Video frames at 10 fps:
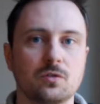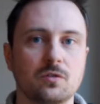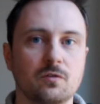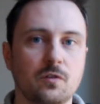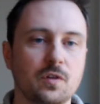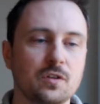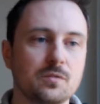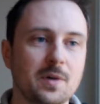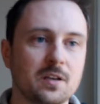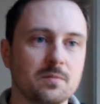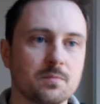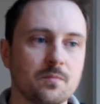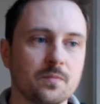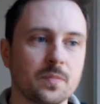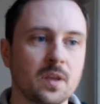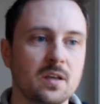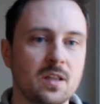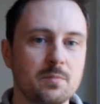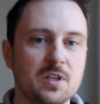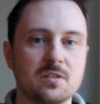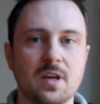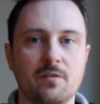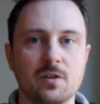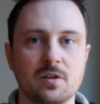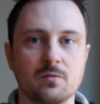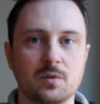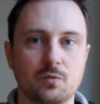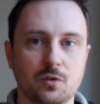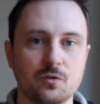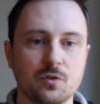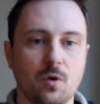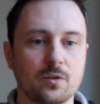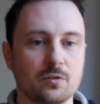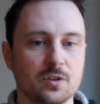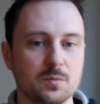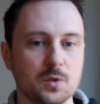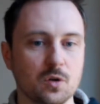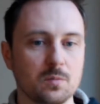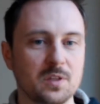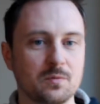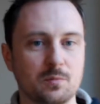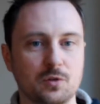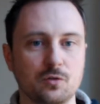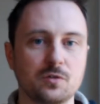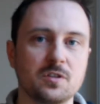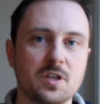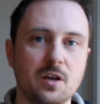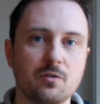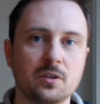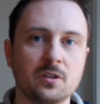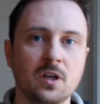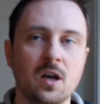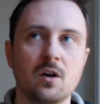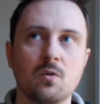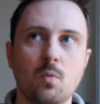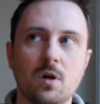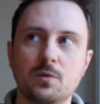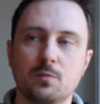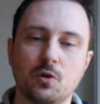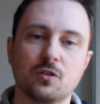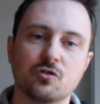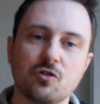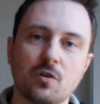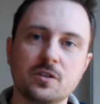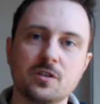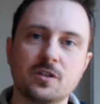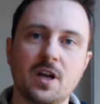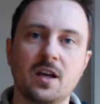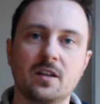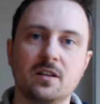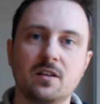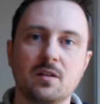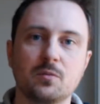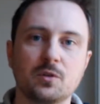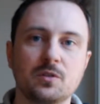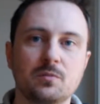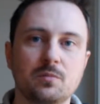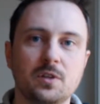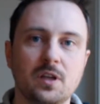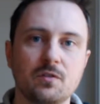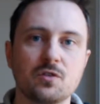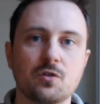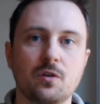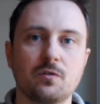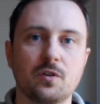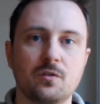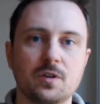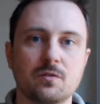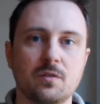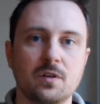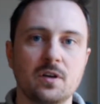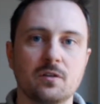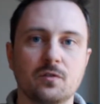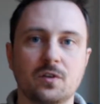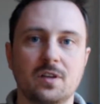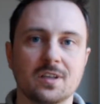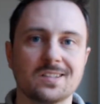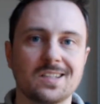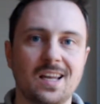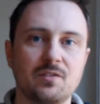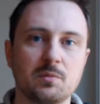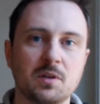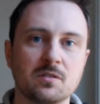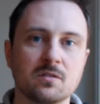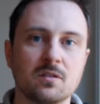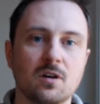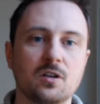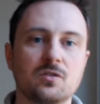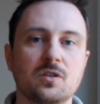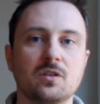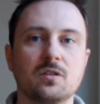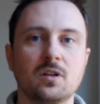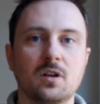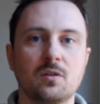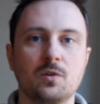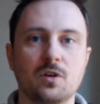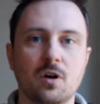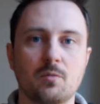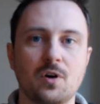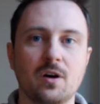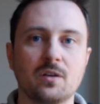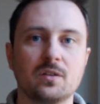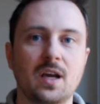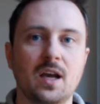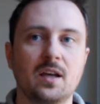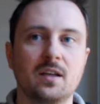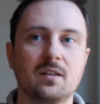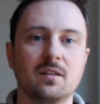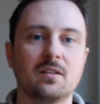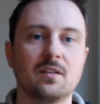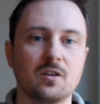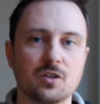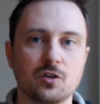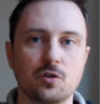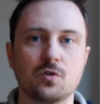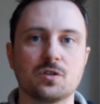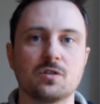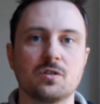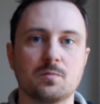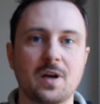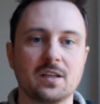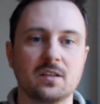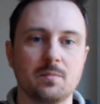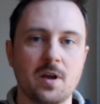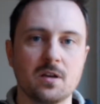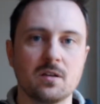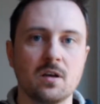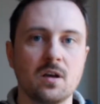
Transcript: fulfill demand. That means everything we produce, all the Christmas ornaments we produce in January, will be put in storage and then will be inventory for the rest of the year or for the next 11 months until we come around and there's a huge spike in demand.